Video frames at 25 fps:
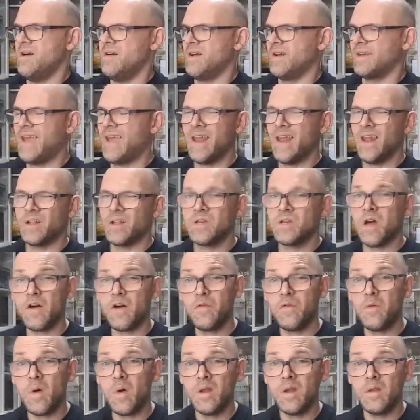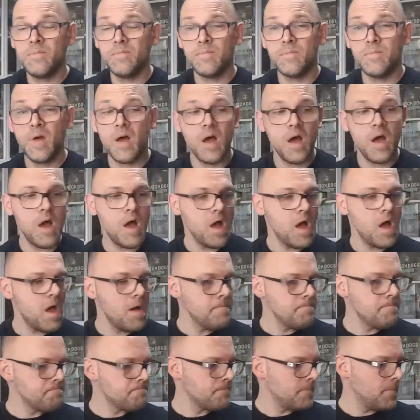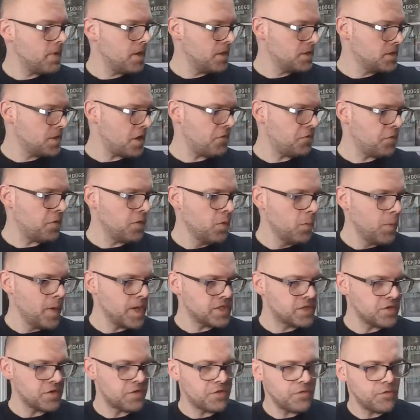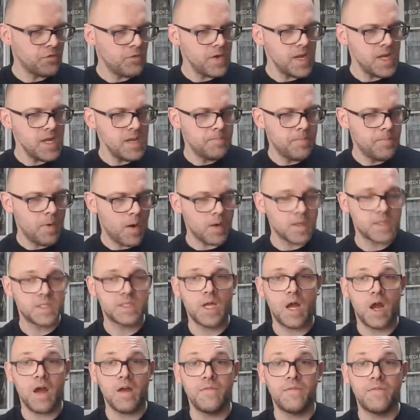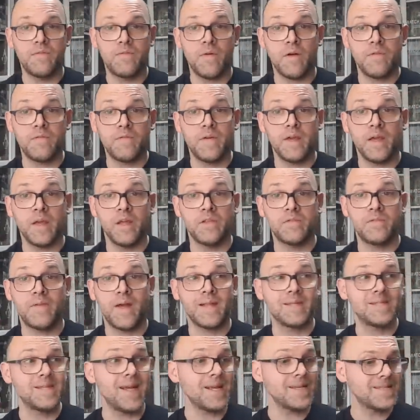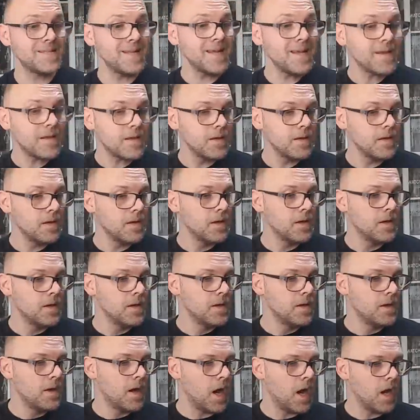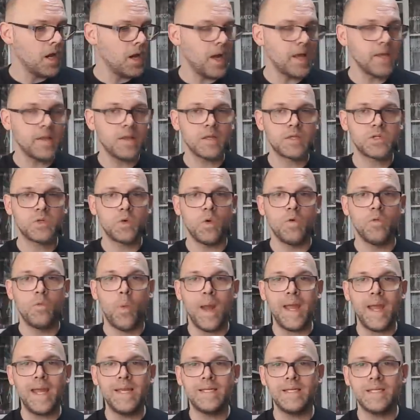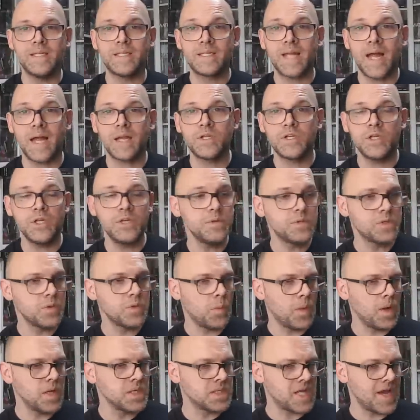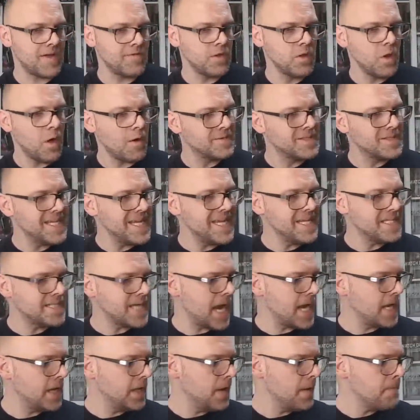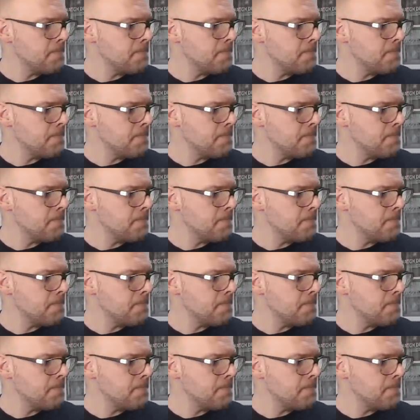Again, a tough one. The Witcher 3 box set I think is fantastic. I like the sort of weighty statues, the ones that have a lot of detail in